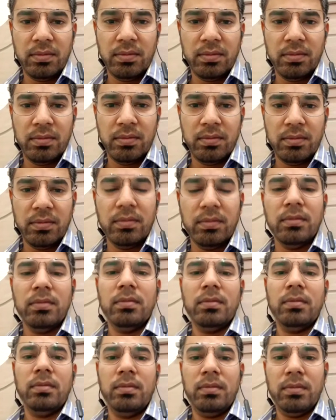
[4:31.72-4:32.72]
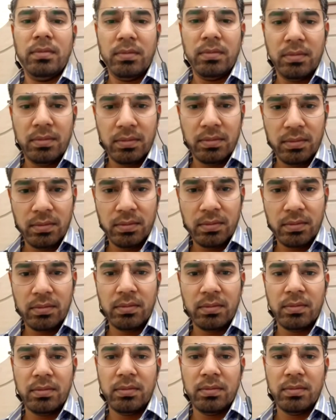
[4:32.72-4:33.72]

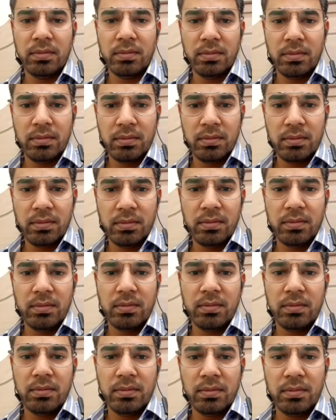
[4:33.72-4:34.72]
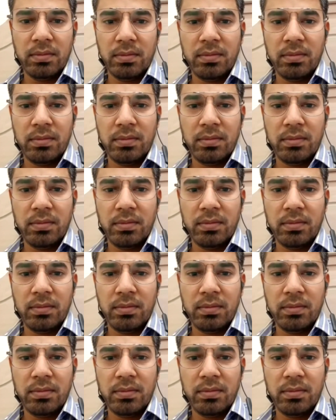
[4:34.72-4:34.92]
(silent)